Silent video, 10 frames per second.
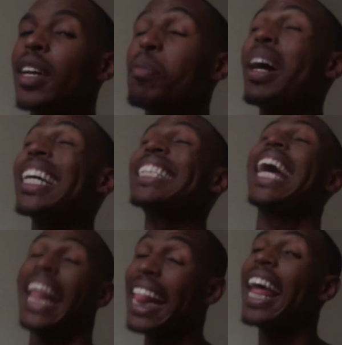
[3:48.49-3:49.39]
Bucks
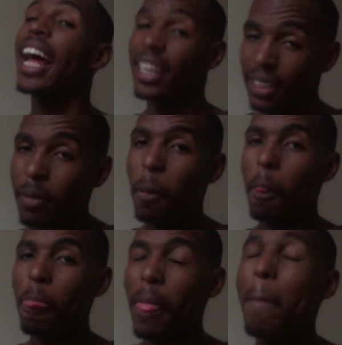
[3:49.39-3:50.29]
adlali,
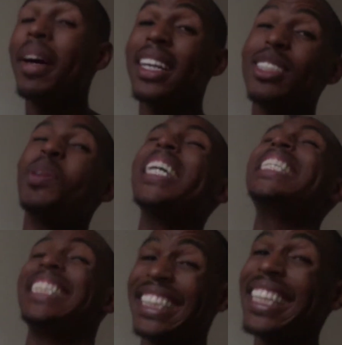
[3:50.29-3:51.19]
Bucks white
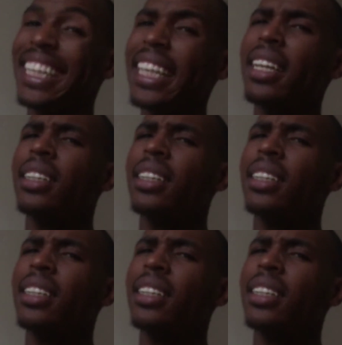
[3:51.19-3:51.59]
sea.